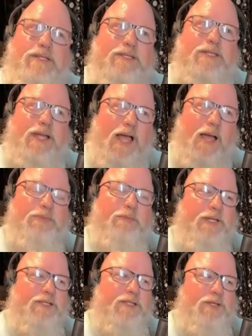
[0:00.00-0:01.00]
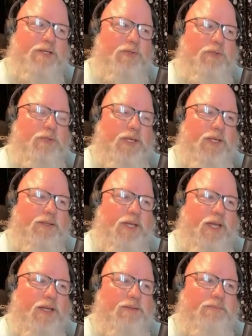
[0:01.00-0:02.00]
is a compliment to you in
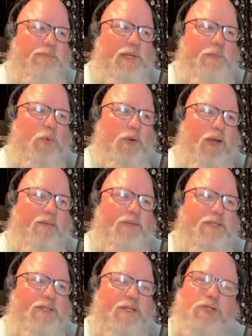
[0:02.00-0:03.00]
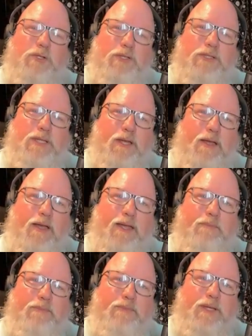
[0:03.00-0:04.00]
that people were having such a good
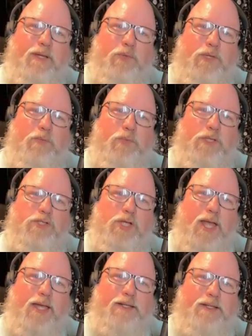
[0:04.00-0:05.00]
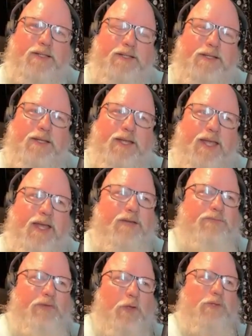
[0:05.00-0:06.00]
time that we chatted, and
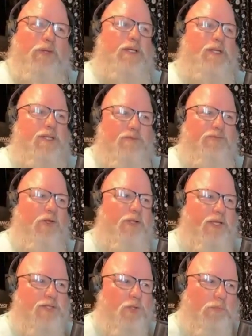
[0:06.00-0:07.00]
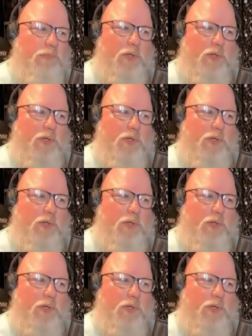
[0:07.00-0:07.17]
it felt like so